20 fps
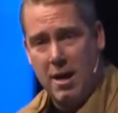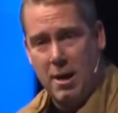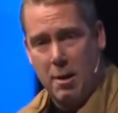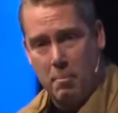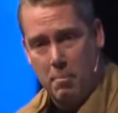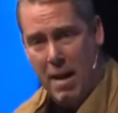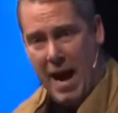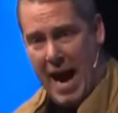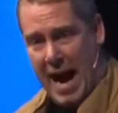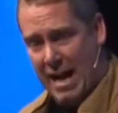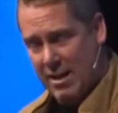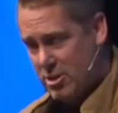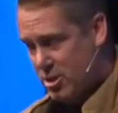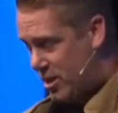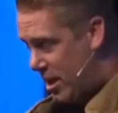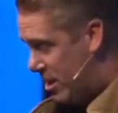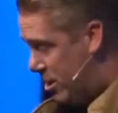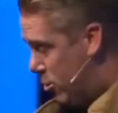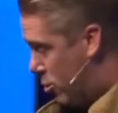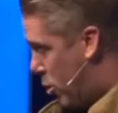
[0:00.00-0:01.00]
matched,
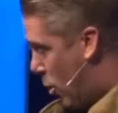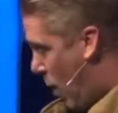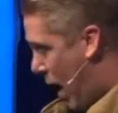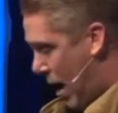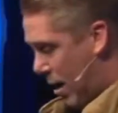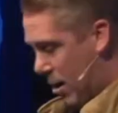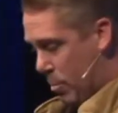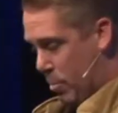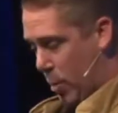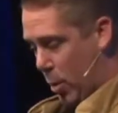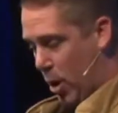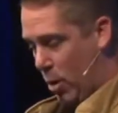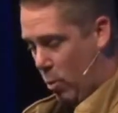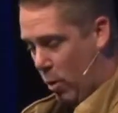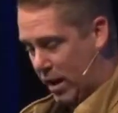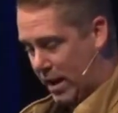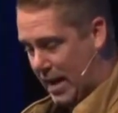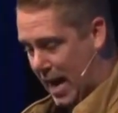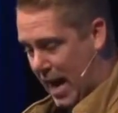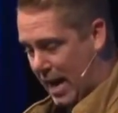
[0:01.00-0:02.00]
and you go out and put
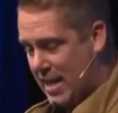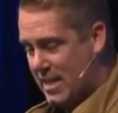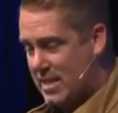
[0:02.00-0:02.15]
what God